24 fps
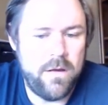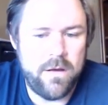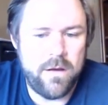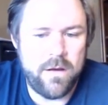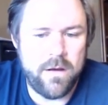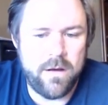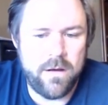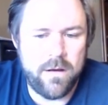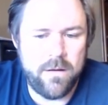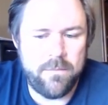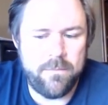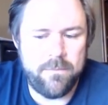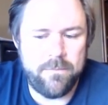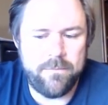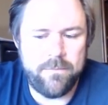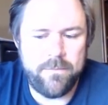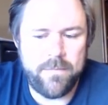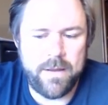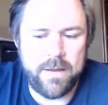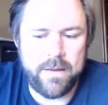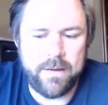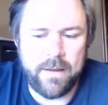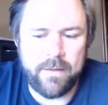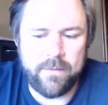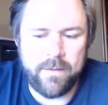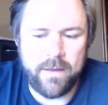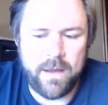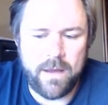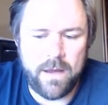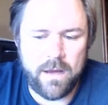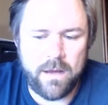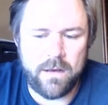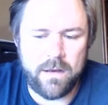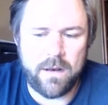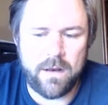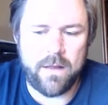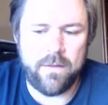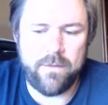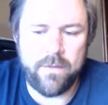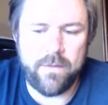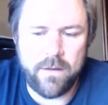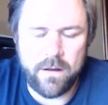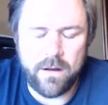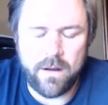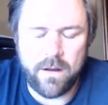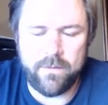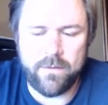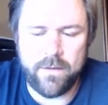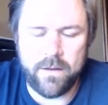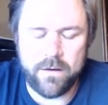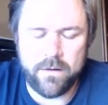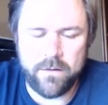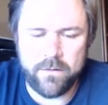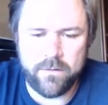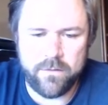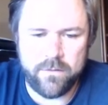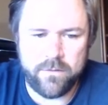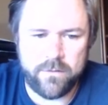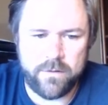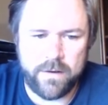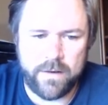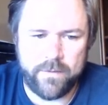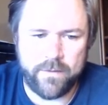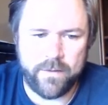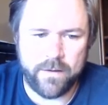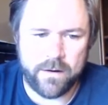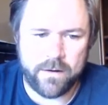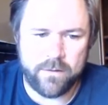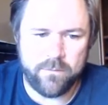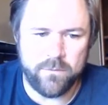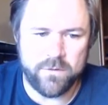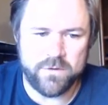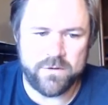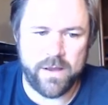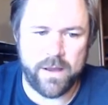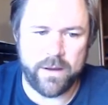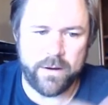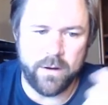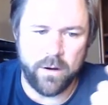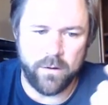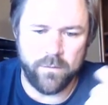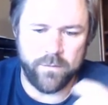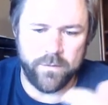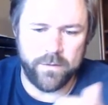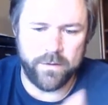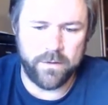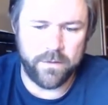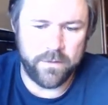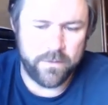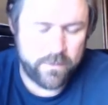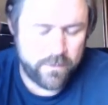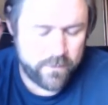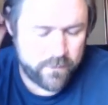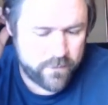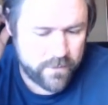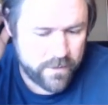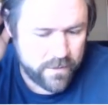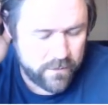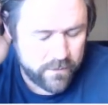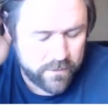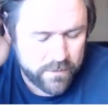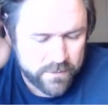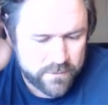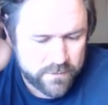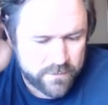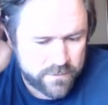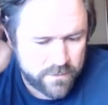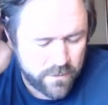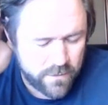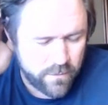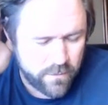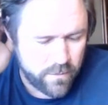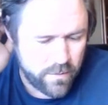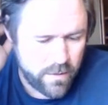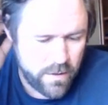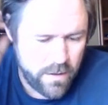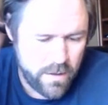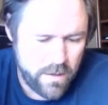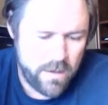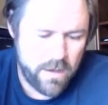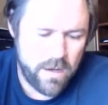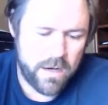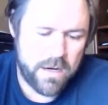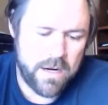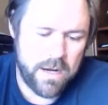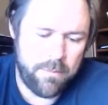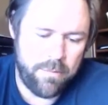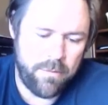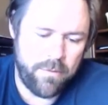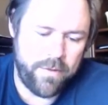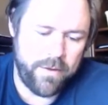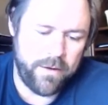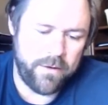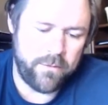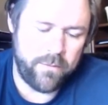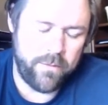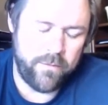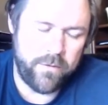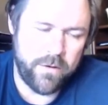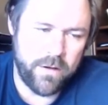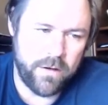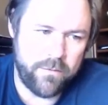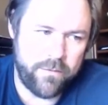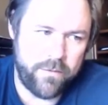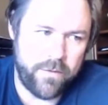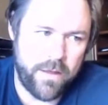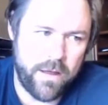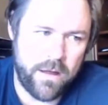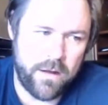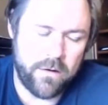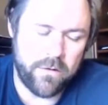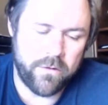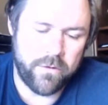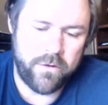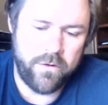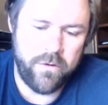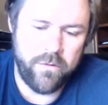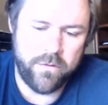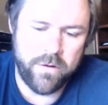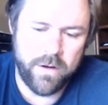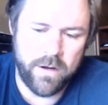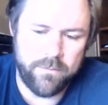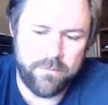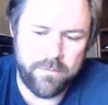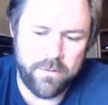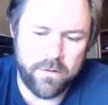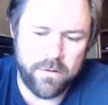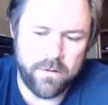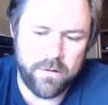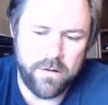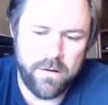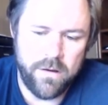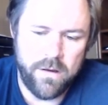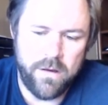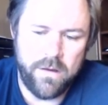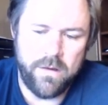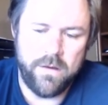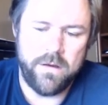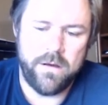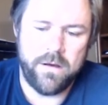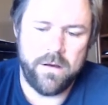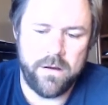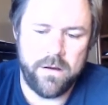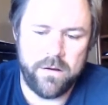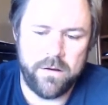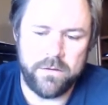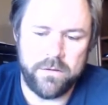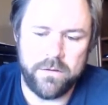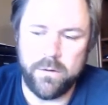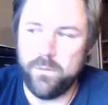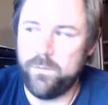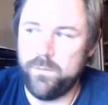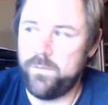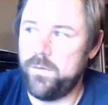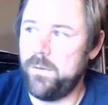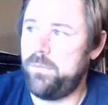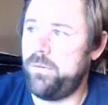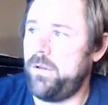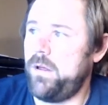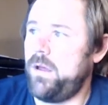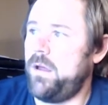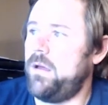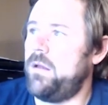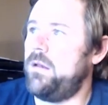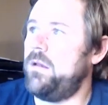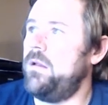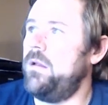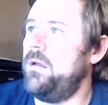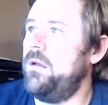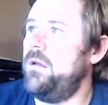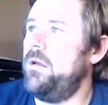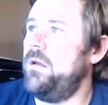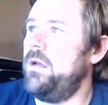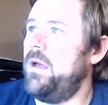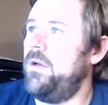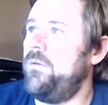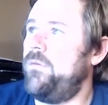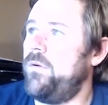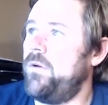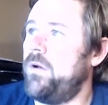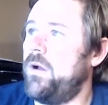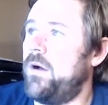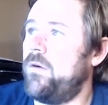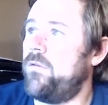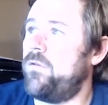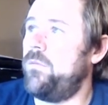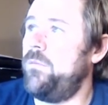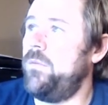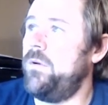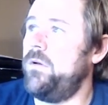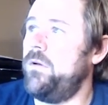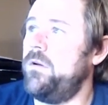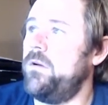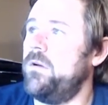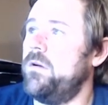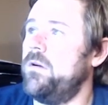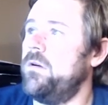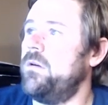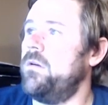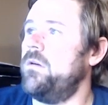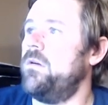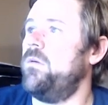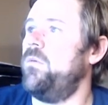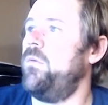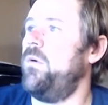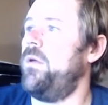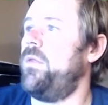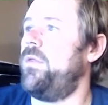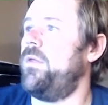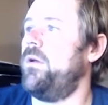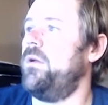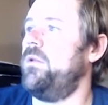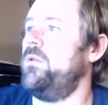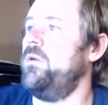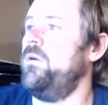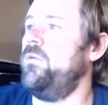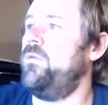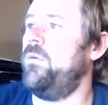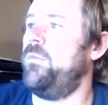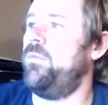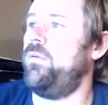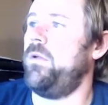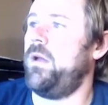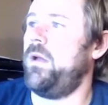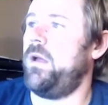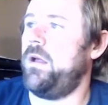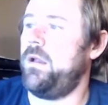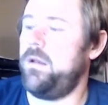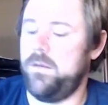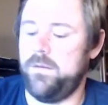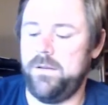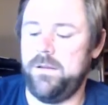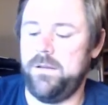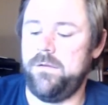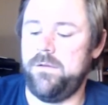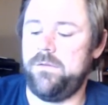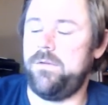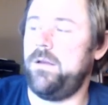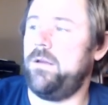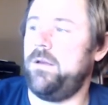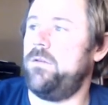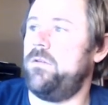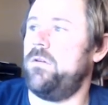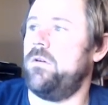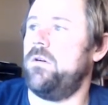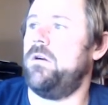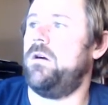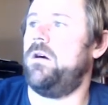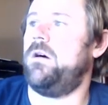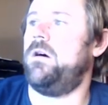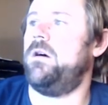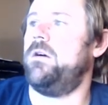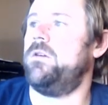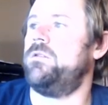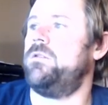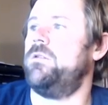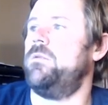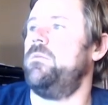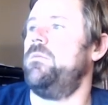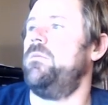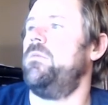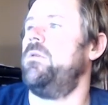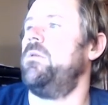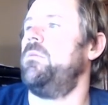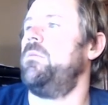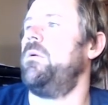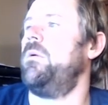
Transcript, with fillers: um, in the heat and the and the and that will take over the the trellis. So a couple things we've done for that are cucumber, uh, loofah plant. If you're not familiar with a loofah plant, these things are awesome.